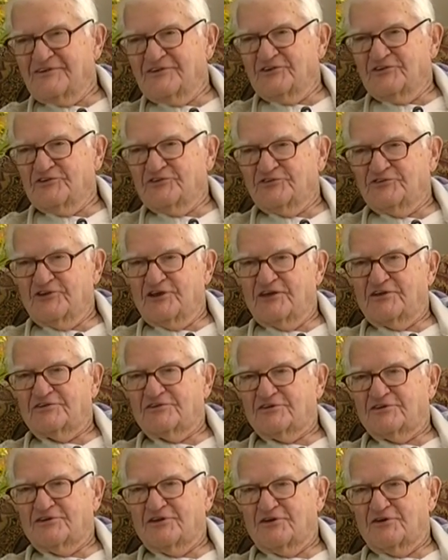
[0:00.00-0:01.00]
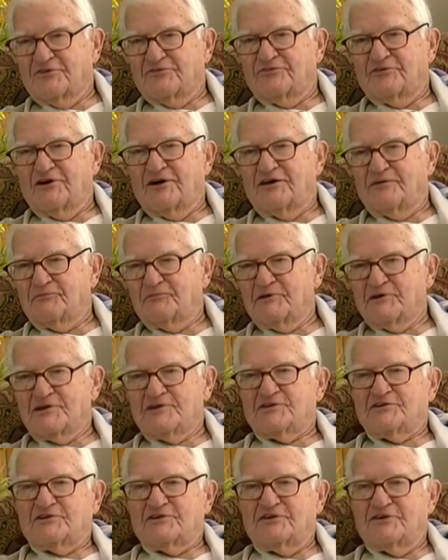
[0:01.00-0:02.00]
set, clarify, and
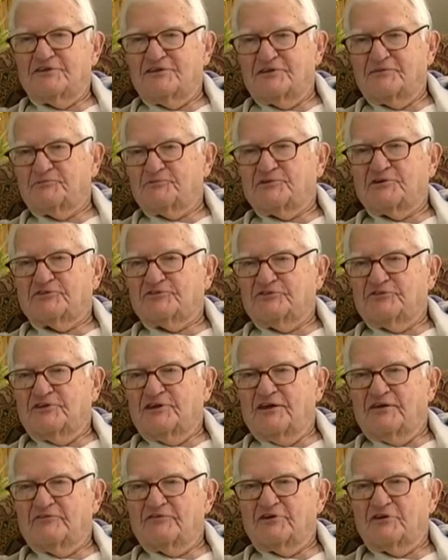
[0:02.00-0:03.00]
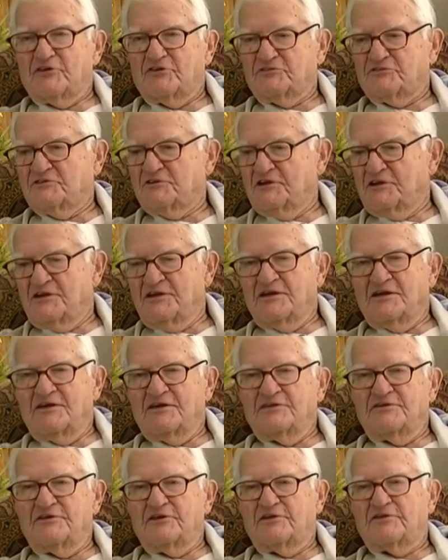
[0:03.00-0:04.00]
maintain the objectives of the Navigators.
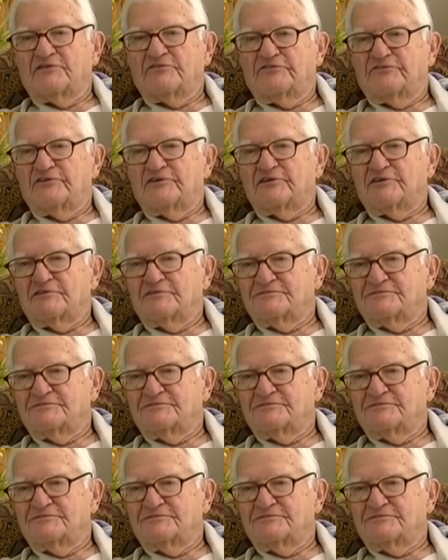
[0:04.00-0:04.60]
Doesn't fit.